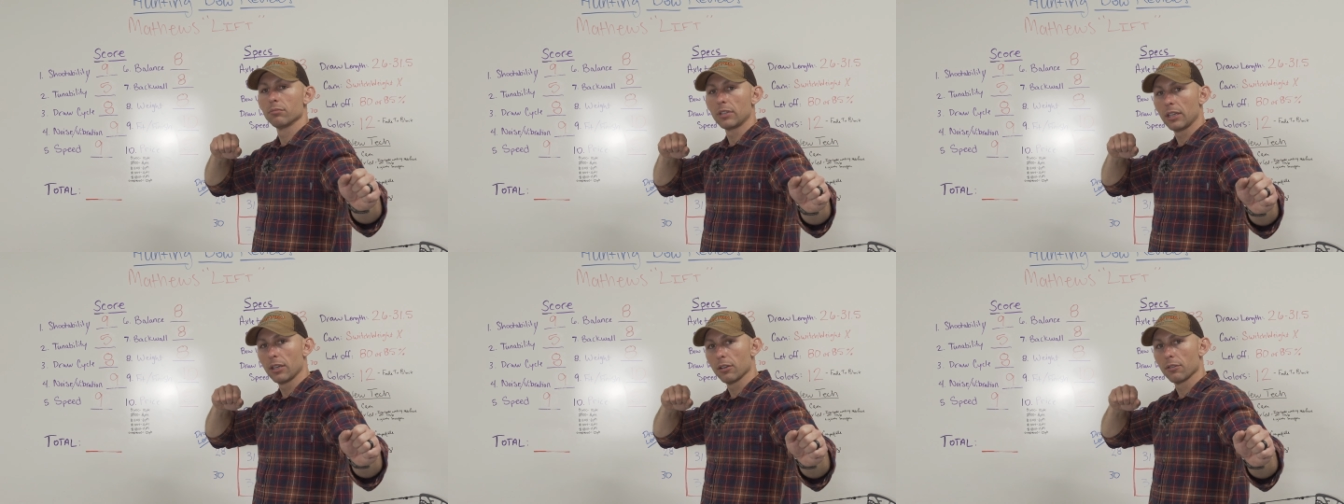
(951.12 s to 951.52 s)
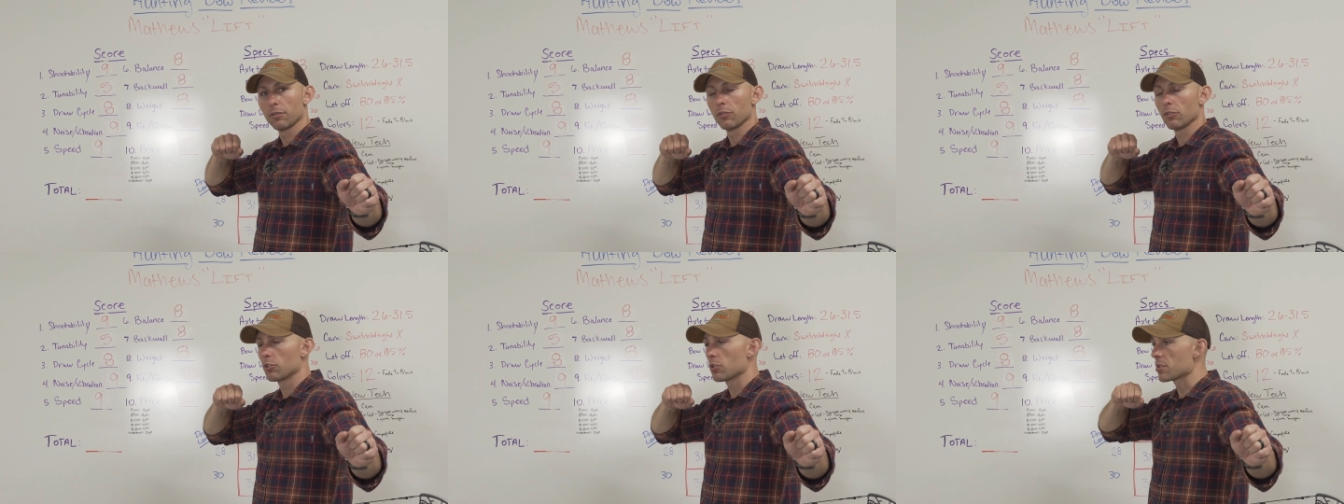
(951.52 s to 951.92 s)

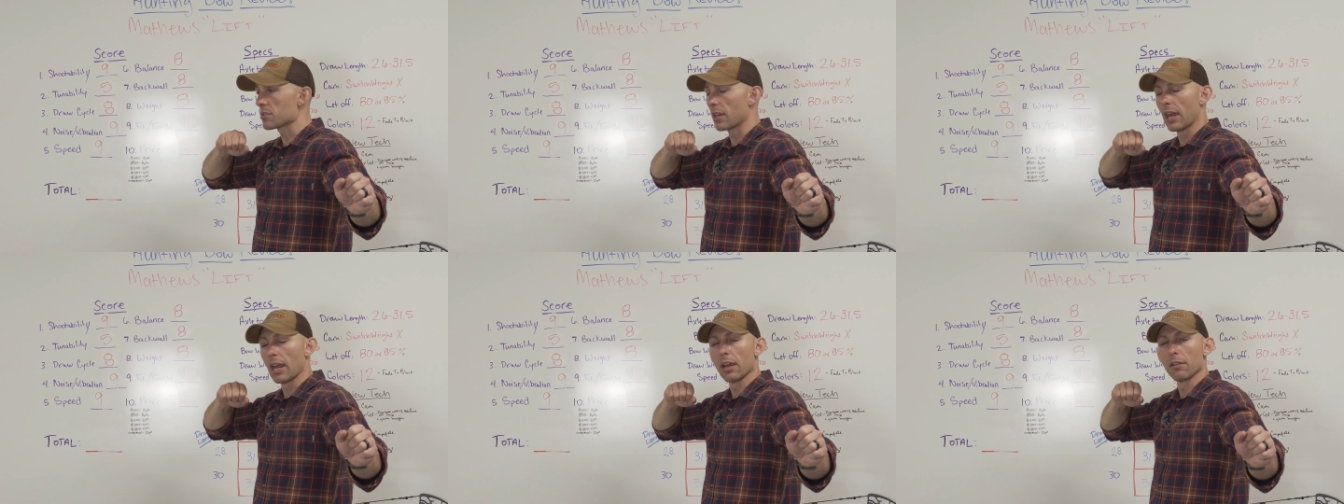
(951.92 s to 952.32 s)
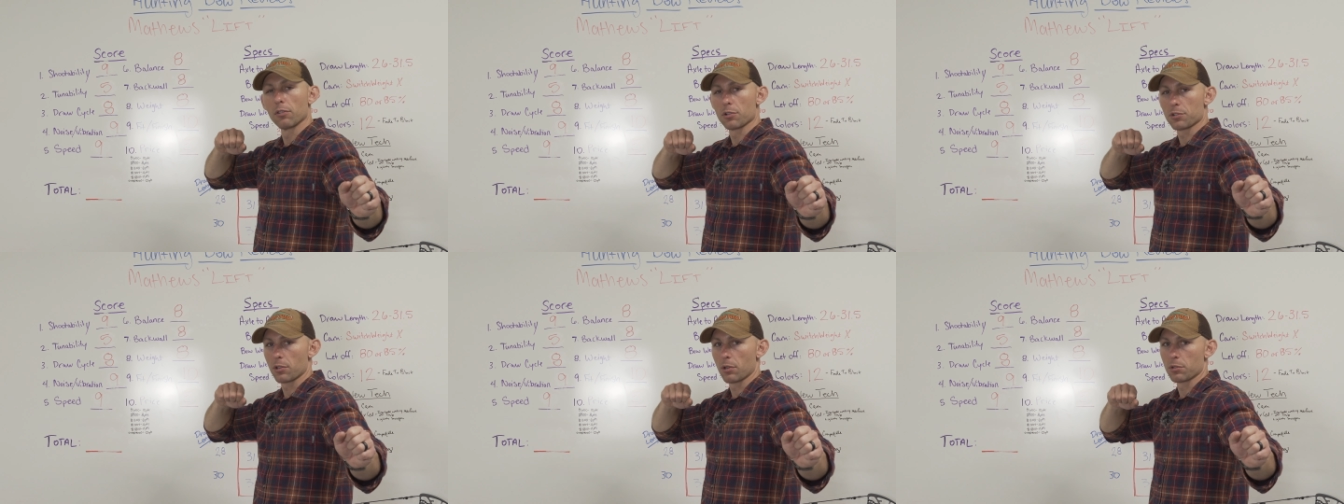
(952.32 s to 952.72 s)
give, just
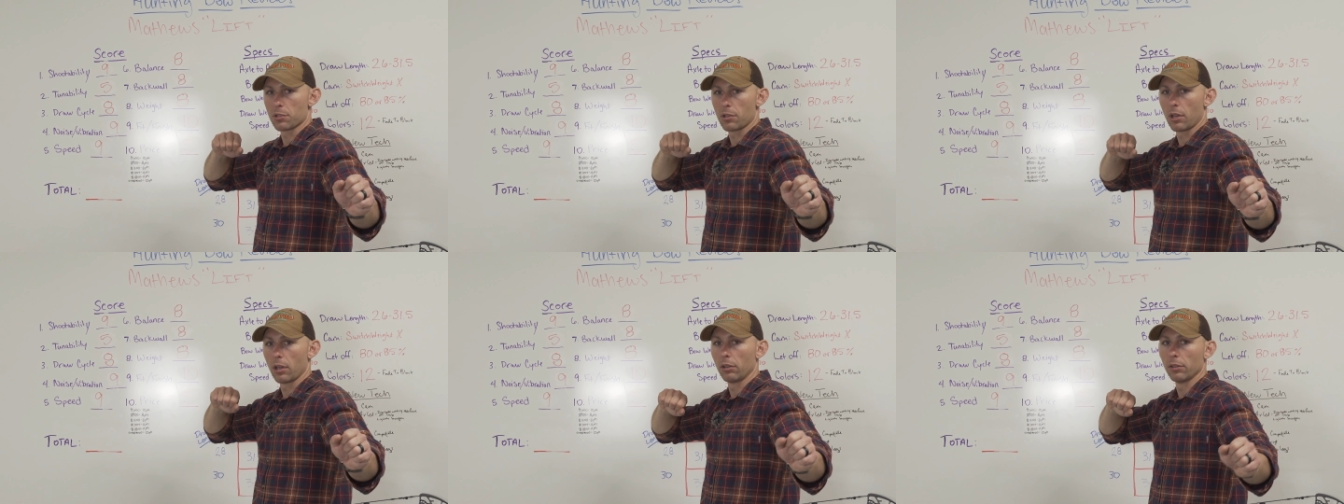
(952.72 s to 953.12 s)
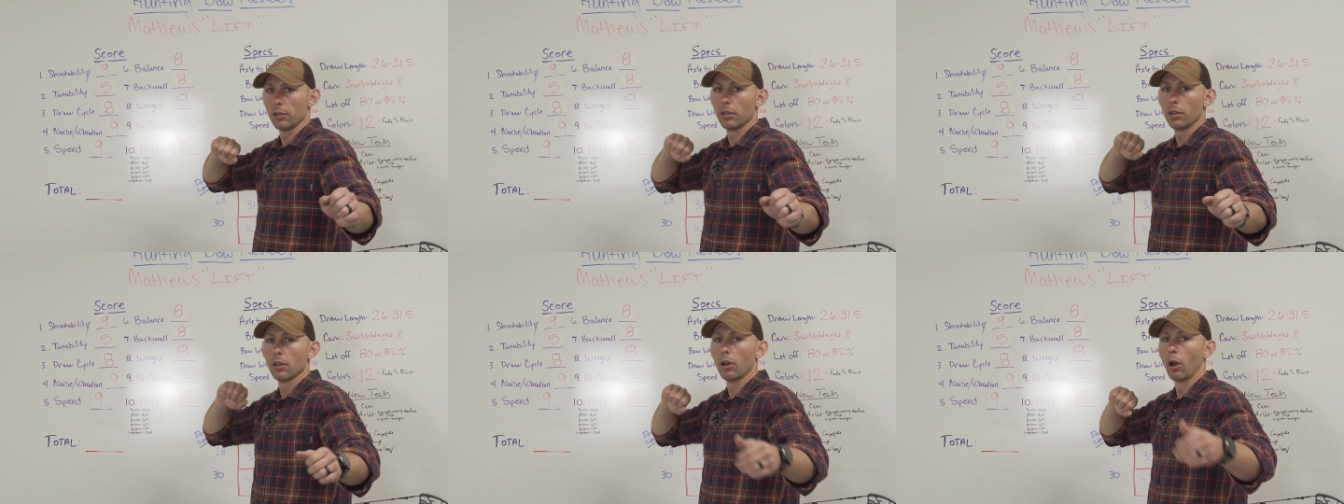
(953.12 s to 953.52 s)
ever so
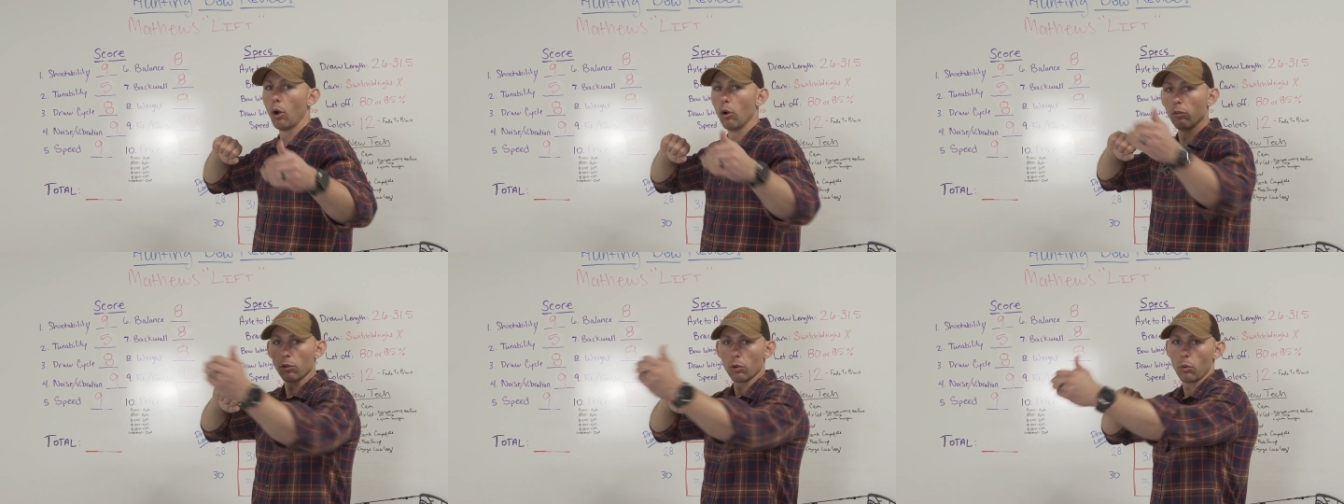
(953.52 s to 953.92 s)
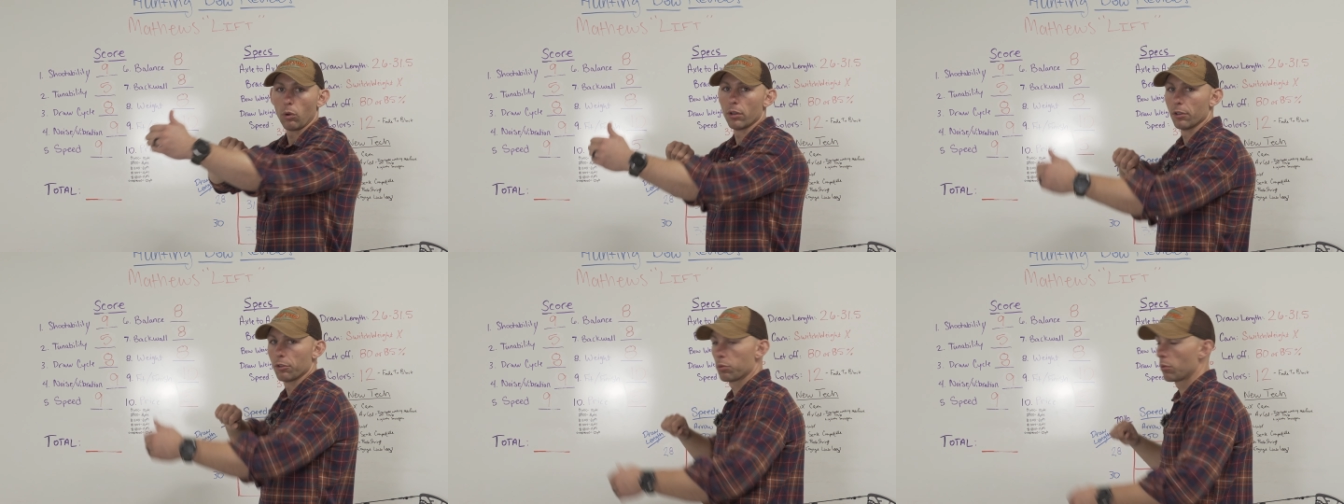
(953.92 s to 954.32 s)
slightly over what the